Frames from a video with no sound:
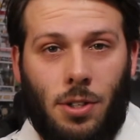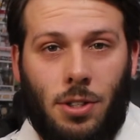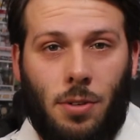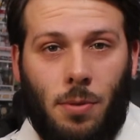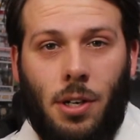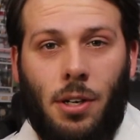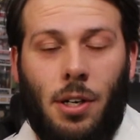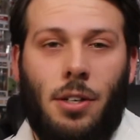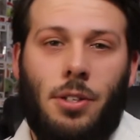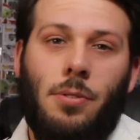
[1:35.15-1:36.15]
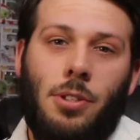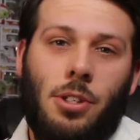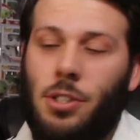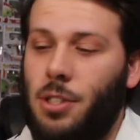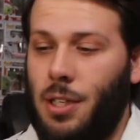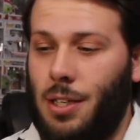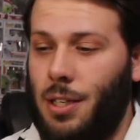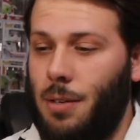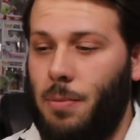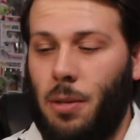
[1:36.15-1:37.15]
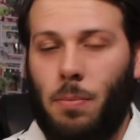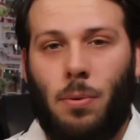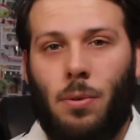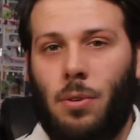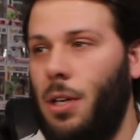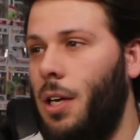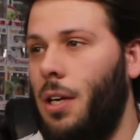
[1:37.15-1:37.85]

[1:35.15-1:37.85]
So what you're going to do is you're just going to get them in the pool,